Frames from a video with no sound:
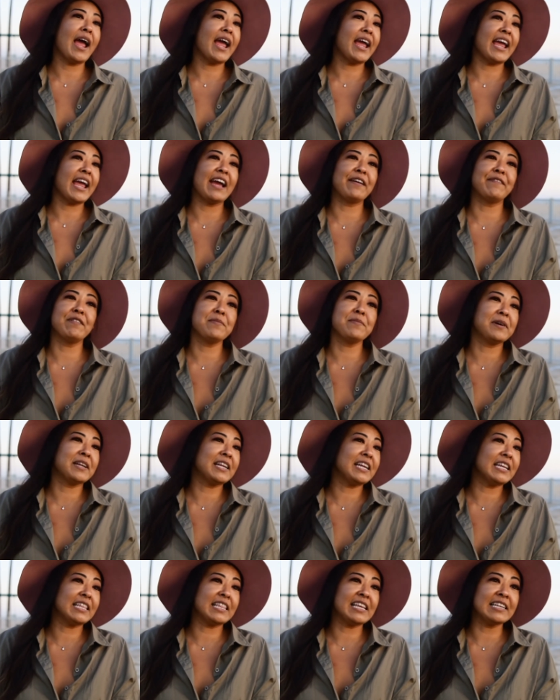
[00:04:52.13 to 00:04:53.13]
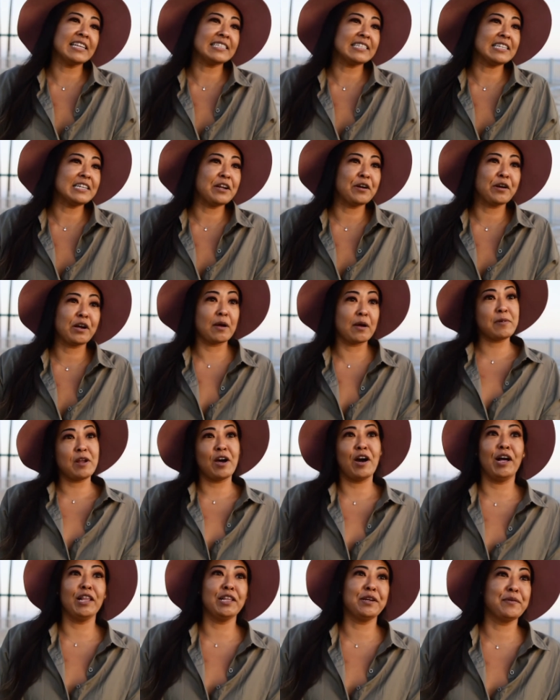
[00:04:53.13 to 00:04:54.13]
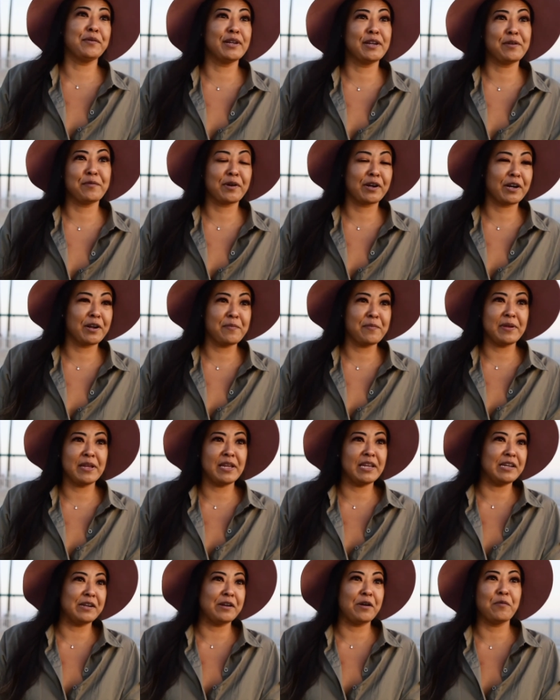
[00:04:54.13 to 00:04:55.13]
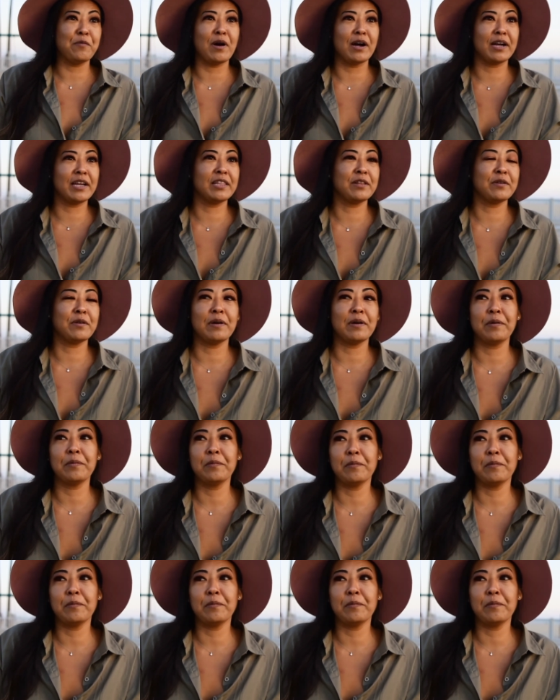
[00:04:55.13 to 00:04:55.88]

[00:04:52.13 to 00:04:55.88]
Right, everybody thinks, you know, come to Hollywood and we're going to be, you know, walking the